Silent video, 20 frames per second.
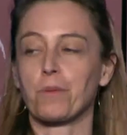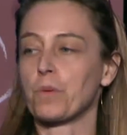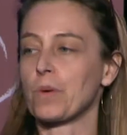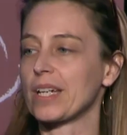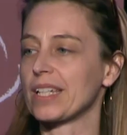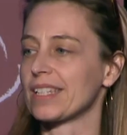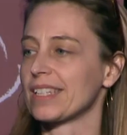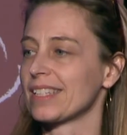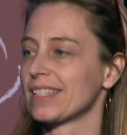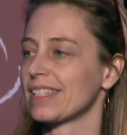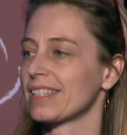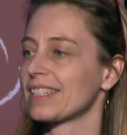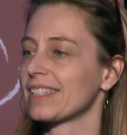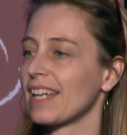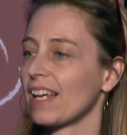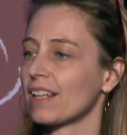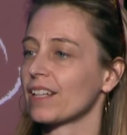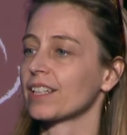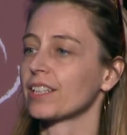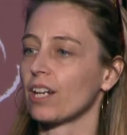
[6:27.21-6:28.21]
was
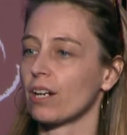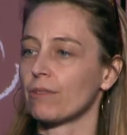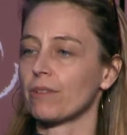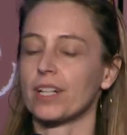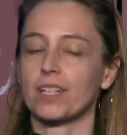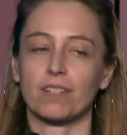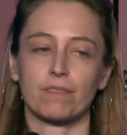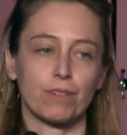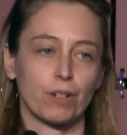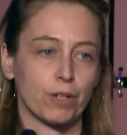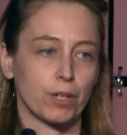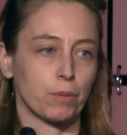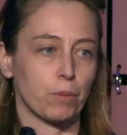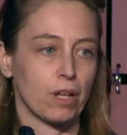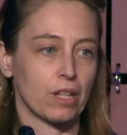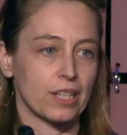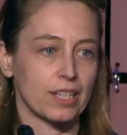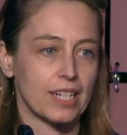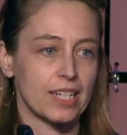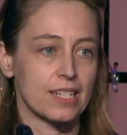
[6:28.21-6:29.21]
selling already very
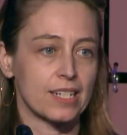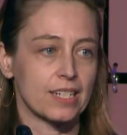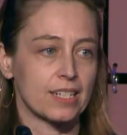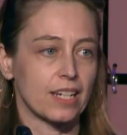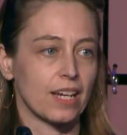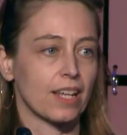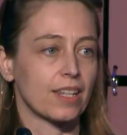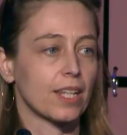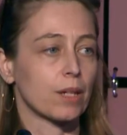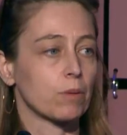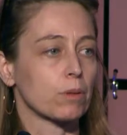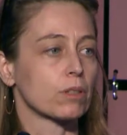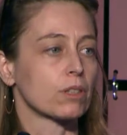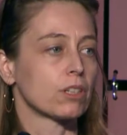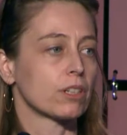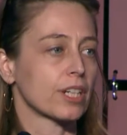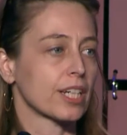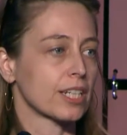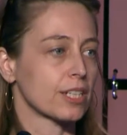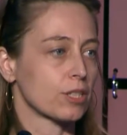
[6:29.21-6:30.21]
well in India, and they were
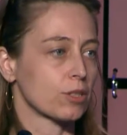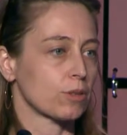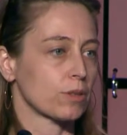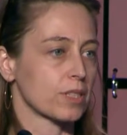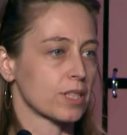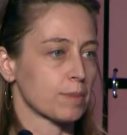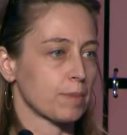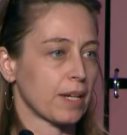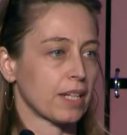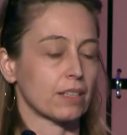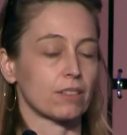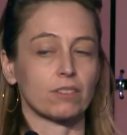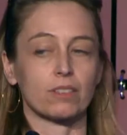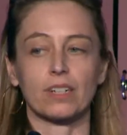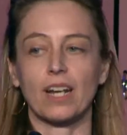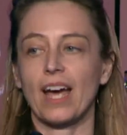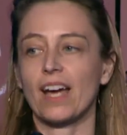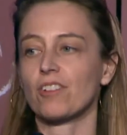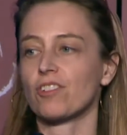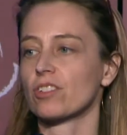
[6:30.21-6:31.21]
looking to expand
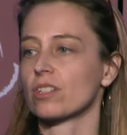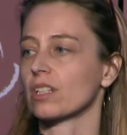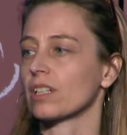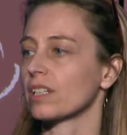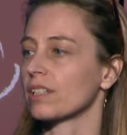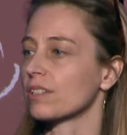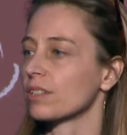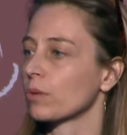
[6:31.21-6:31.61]
internationally.